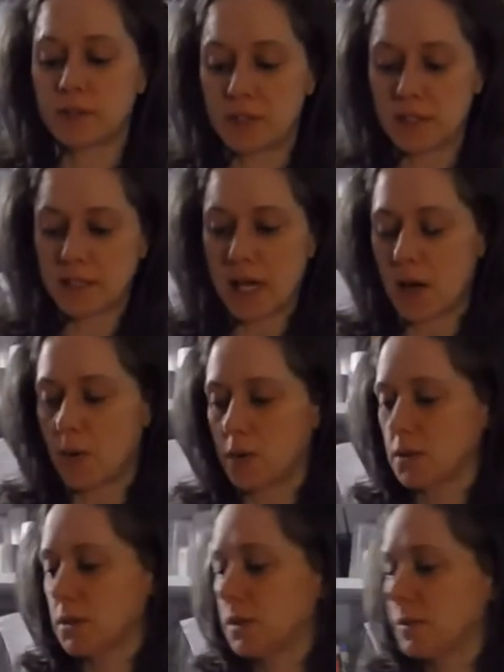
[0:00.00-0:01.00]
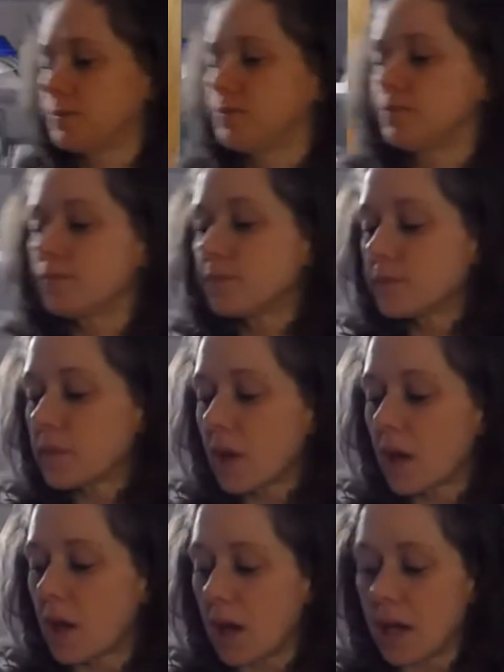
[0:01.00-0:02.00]
6 hours.
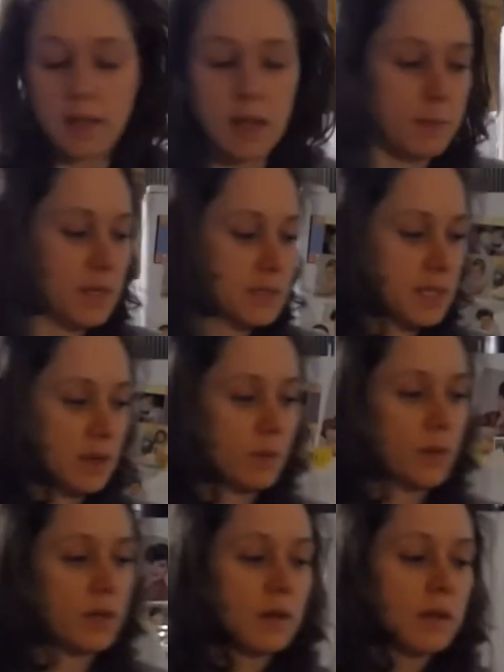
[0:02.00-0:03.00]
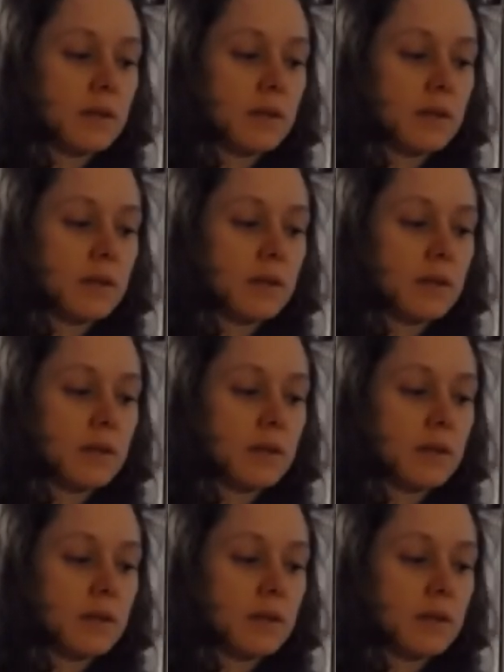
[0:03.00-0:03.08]
And that means it will